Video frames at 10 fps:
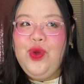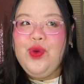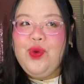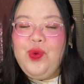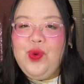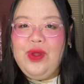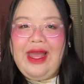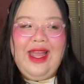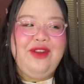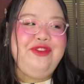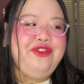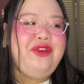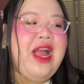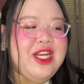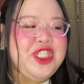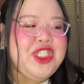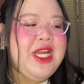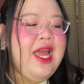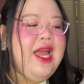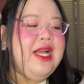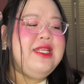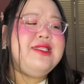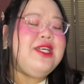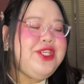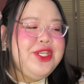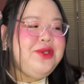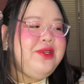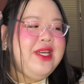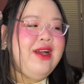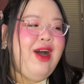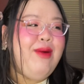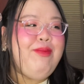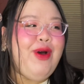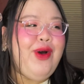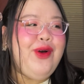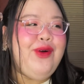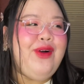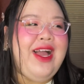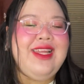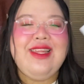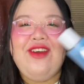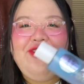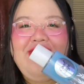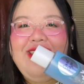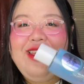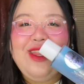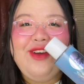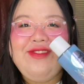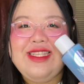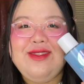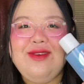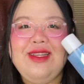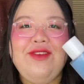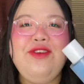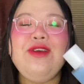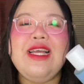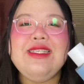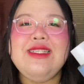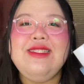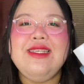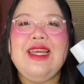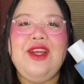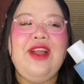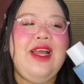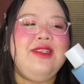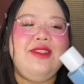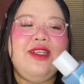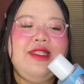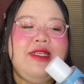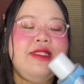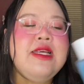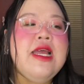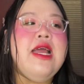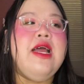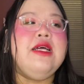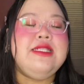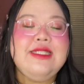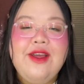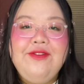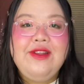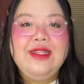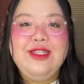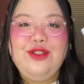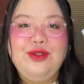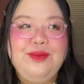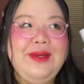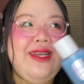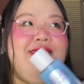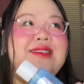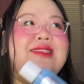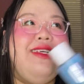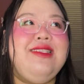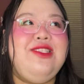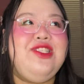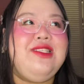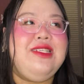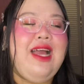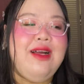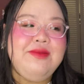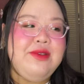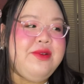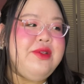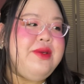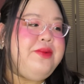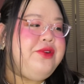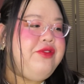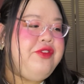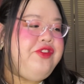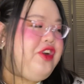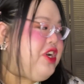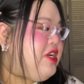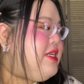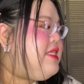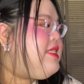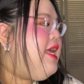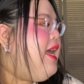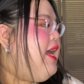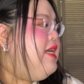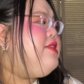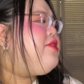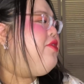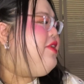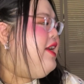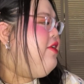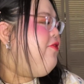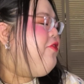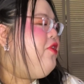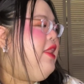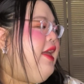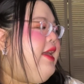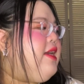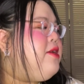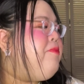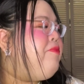cool and fresh. It's such a unique combo. I definitely love this one. If you guys can still get your hands on this, definitely do, because it's just an absolutely beautiful fragrance. It's great for like,